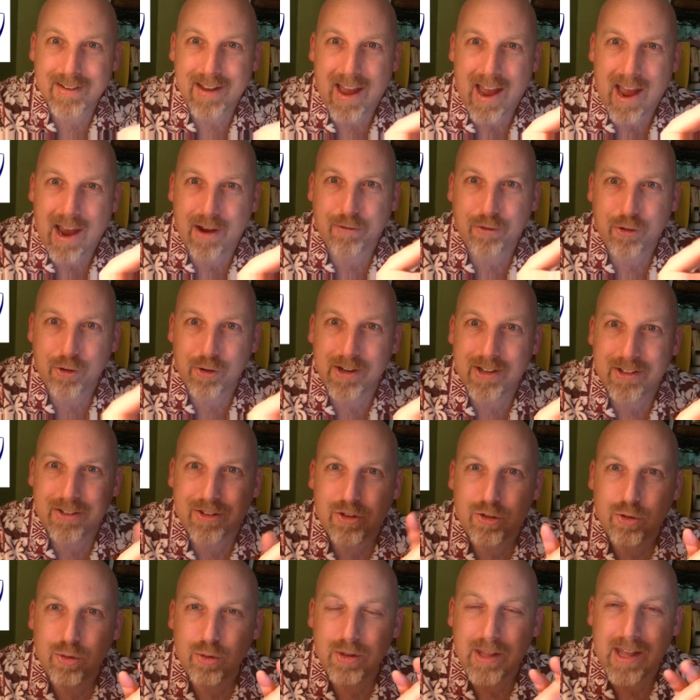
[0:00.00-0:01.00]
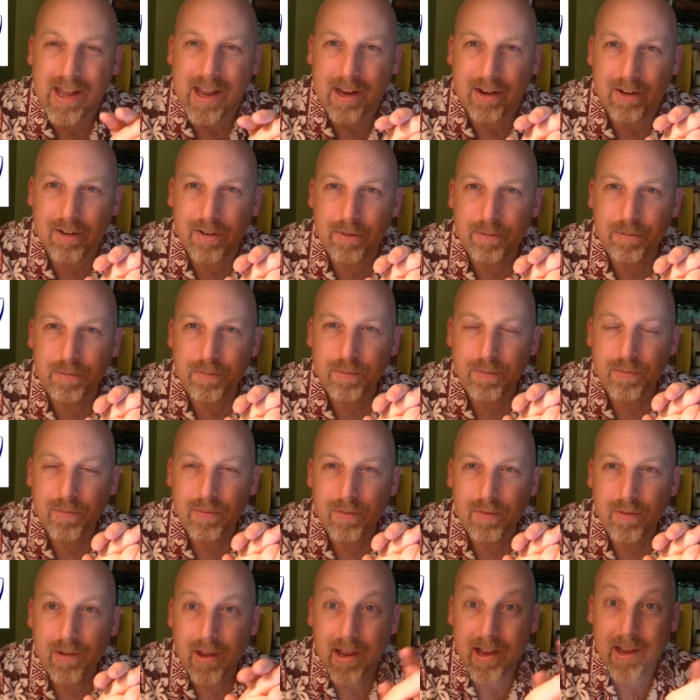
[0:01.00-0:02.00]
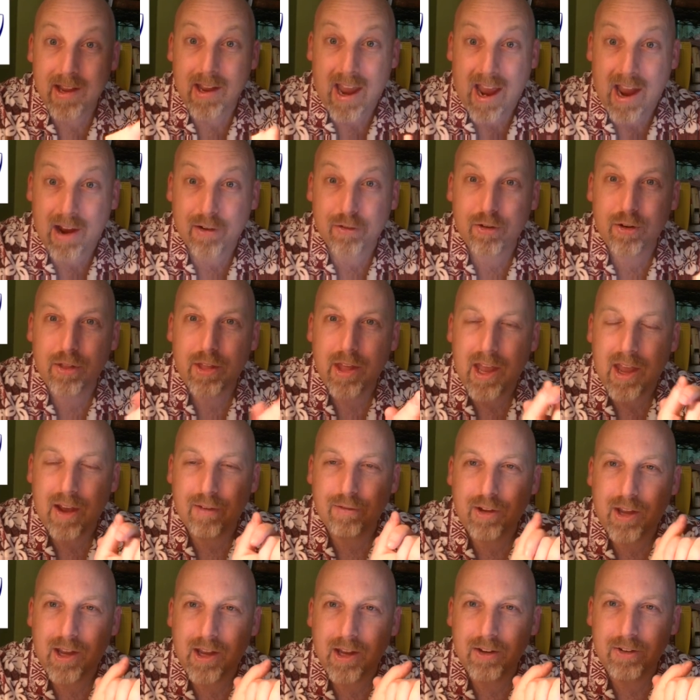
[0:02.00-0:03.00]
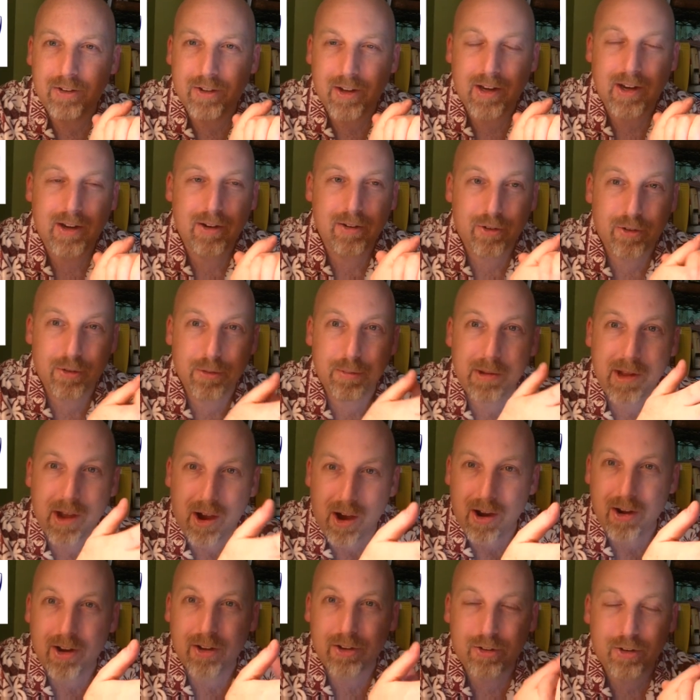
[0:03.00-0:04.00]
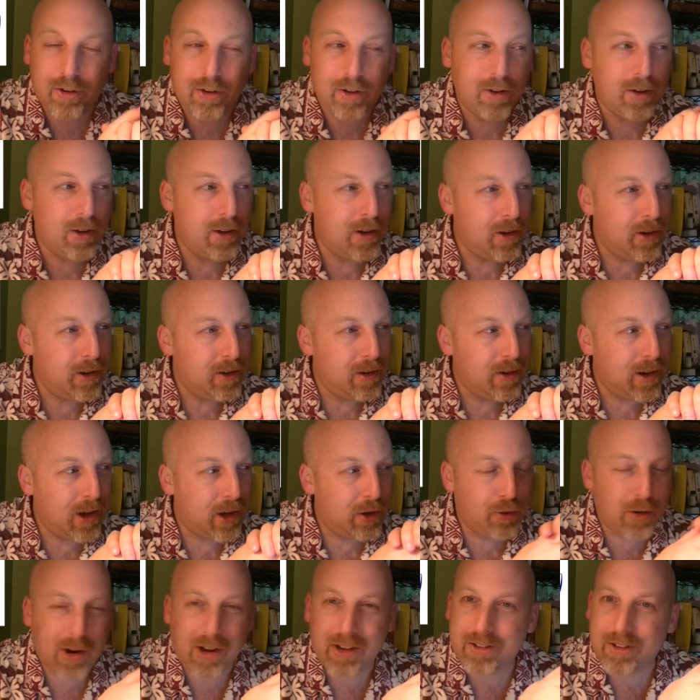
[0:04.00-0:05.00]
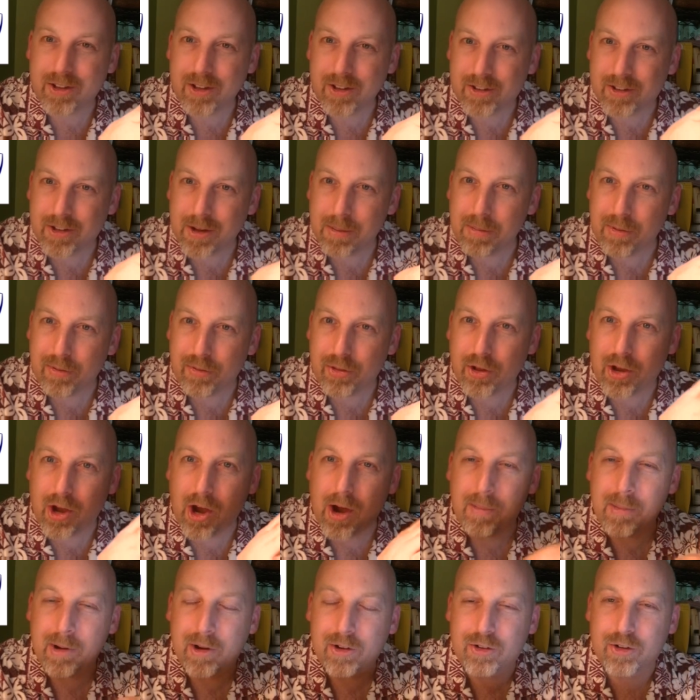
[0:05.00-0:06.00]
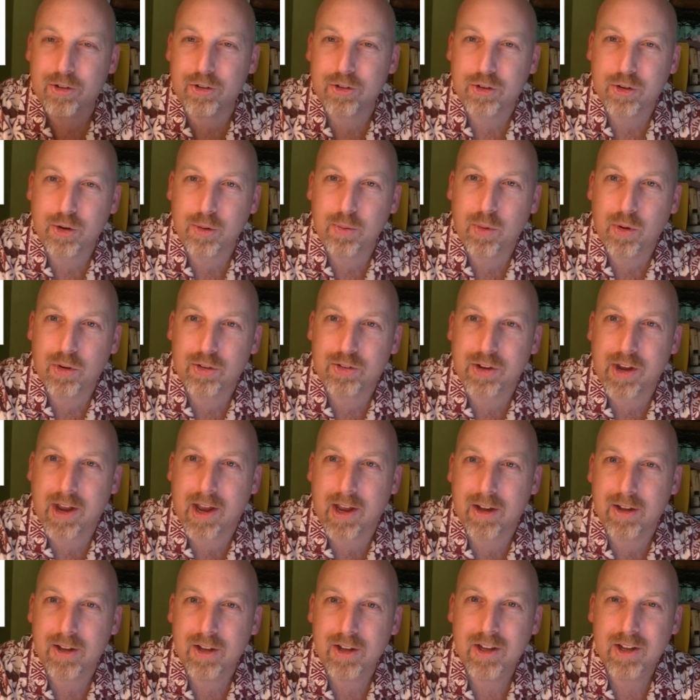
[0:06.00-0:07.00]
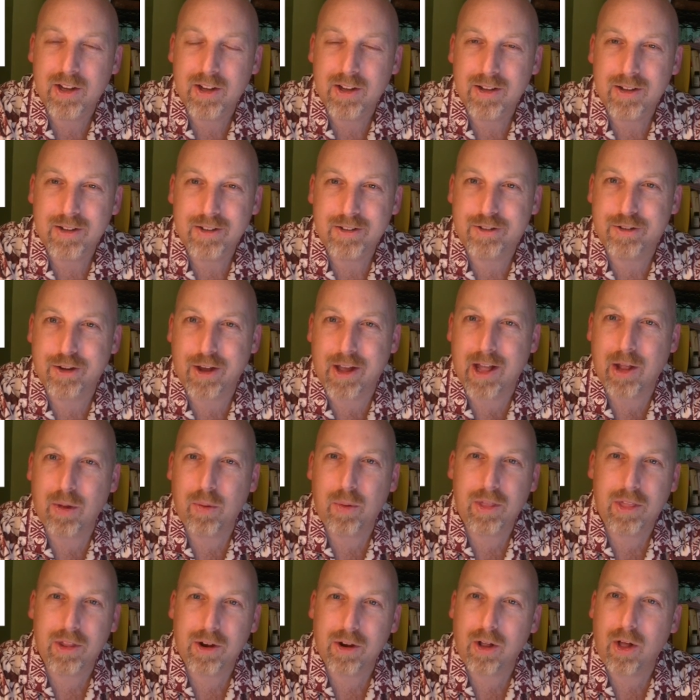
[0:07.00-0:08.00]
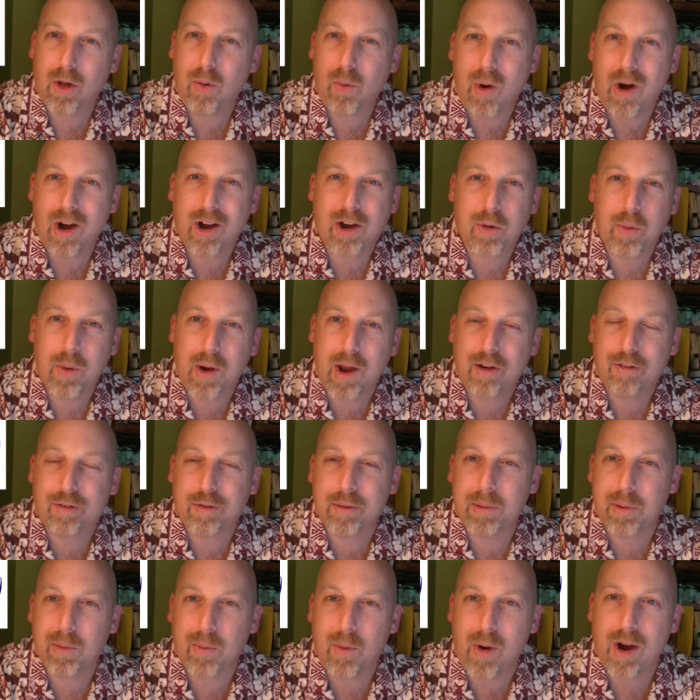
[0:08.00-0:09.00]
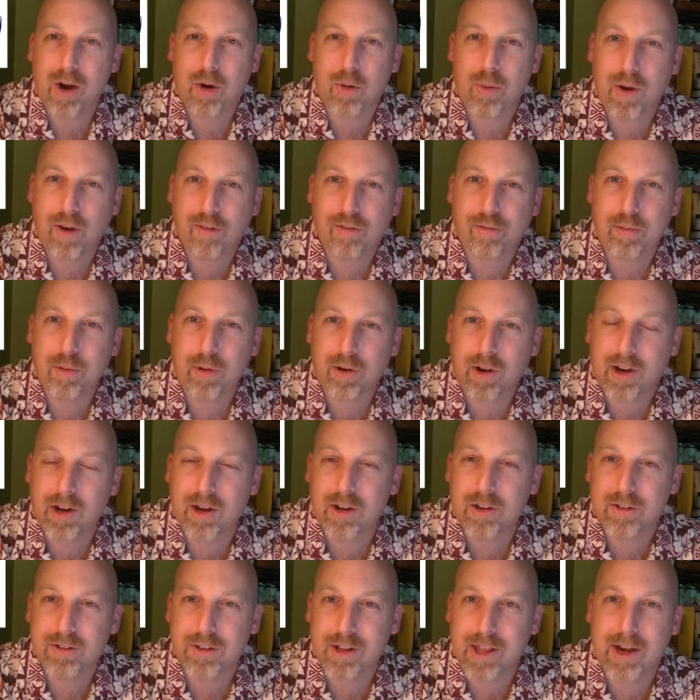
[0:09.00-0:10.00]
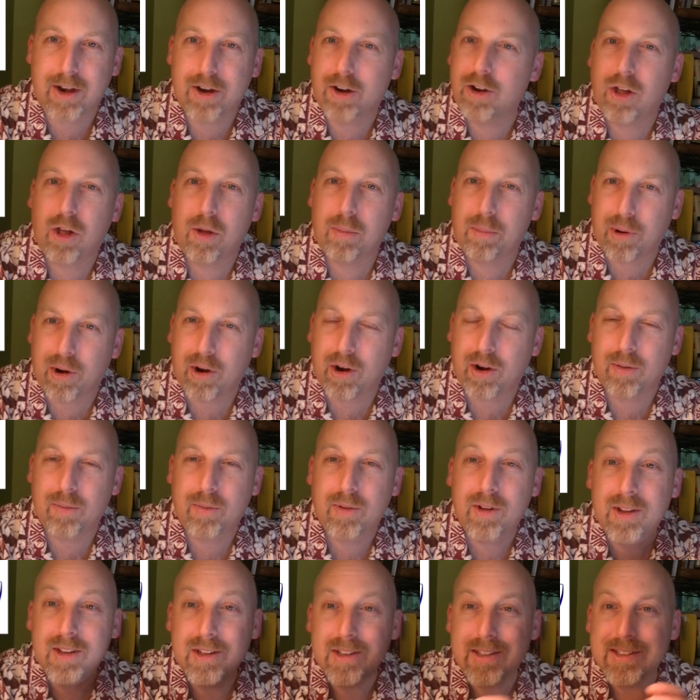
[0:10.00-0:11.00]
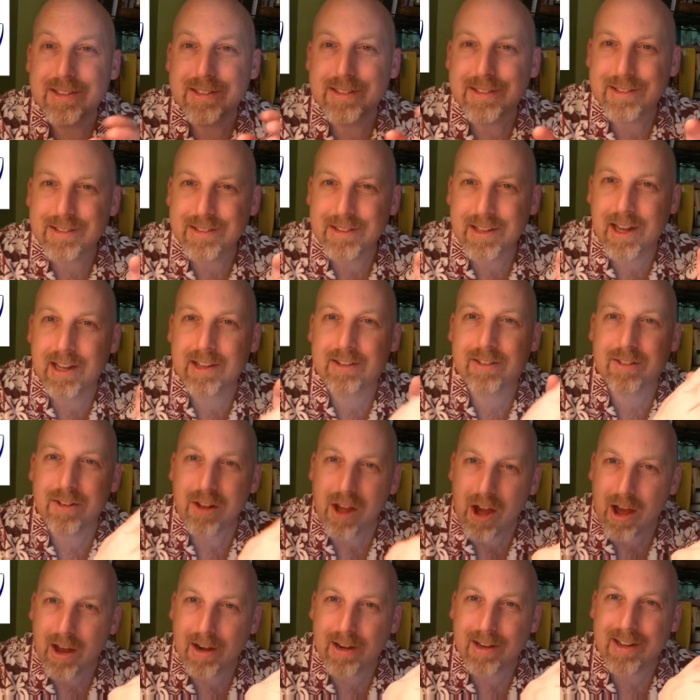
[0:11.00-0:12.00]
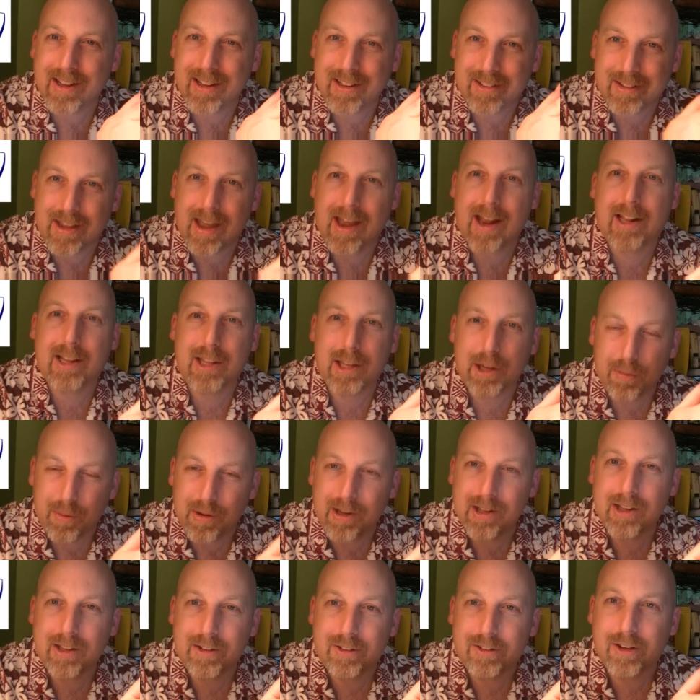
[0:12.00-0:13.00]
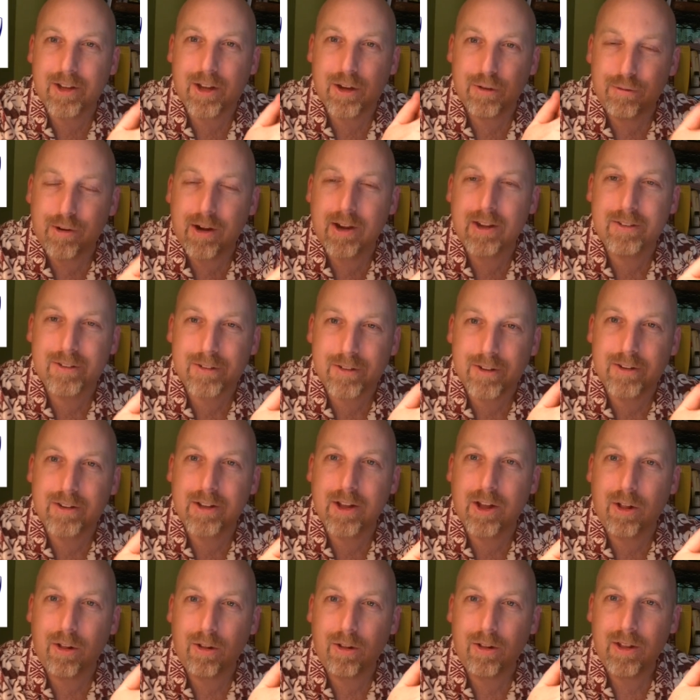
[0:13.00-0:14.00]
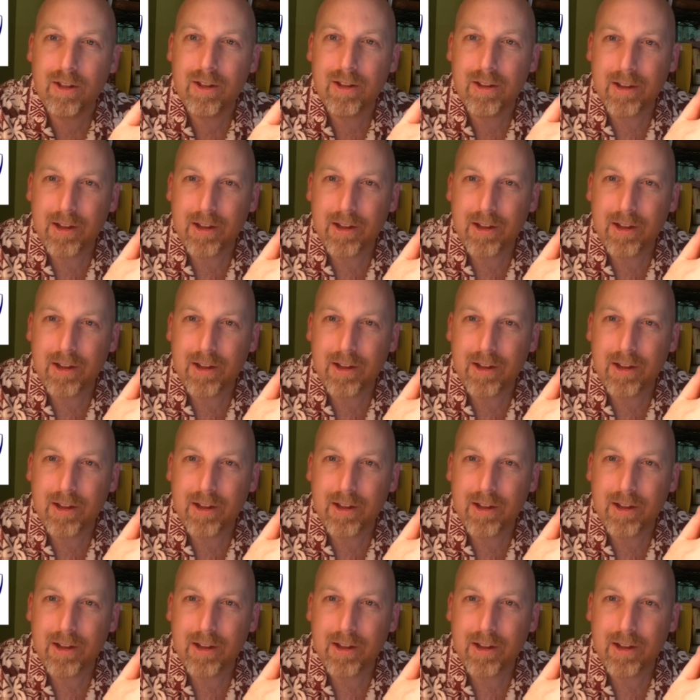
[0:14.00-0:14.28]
after it's too late, after they have kids. And to be honest, addressing some of the commenters who were saying, to hell with it all, walk away from it, walk away from your kids, let it all burn. It's not exactly realistic advice to tell